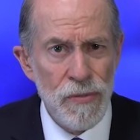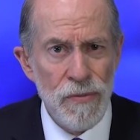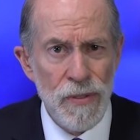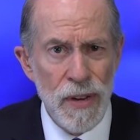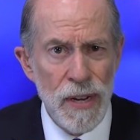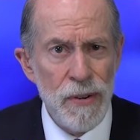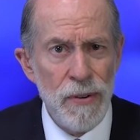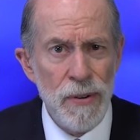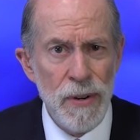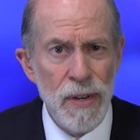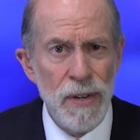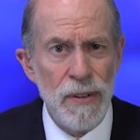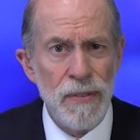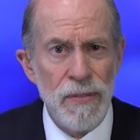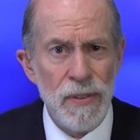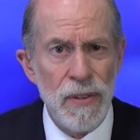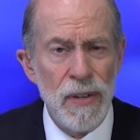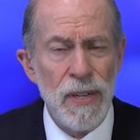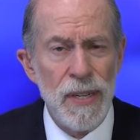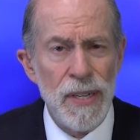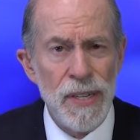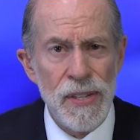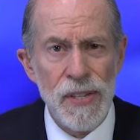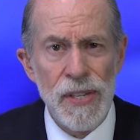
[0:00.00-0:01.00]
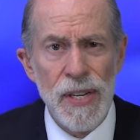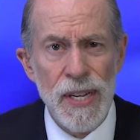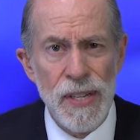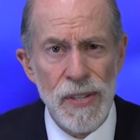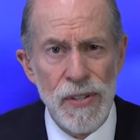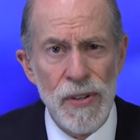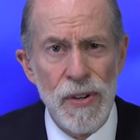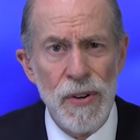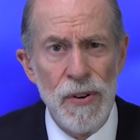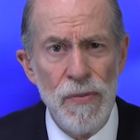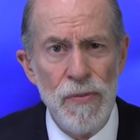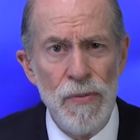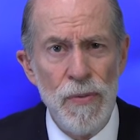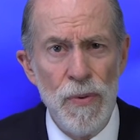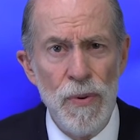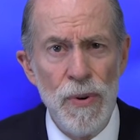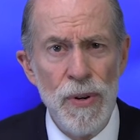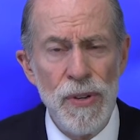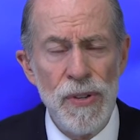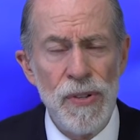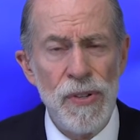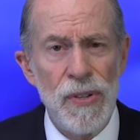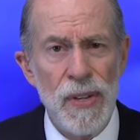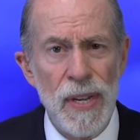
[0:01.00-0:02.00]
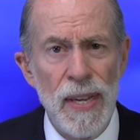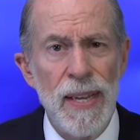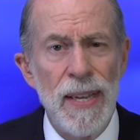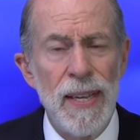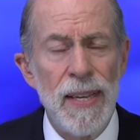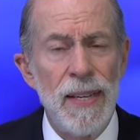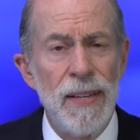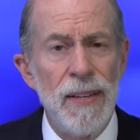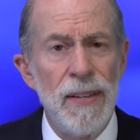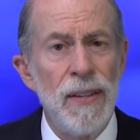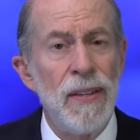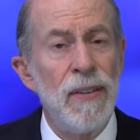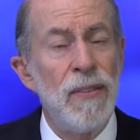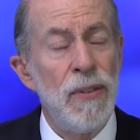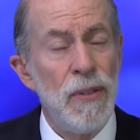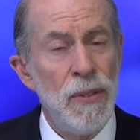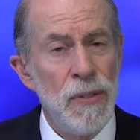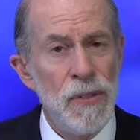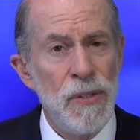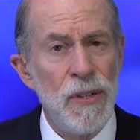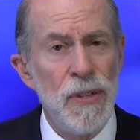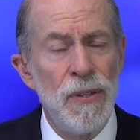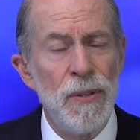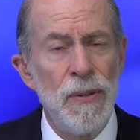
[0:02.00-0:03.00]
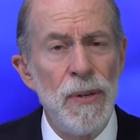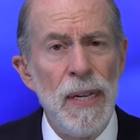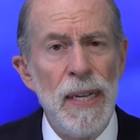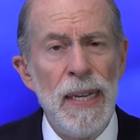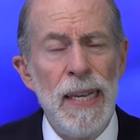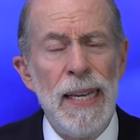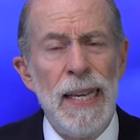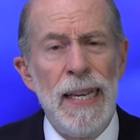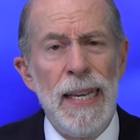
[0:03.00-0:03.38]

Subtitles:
veteran of the United States Air Force and also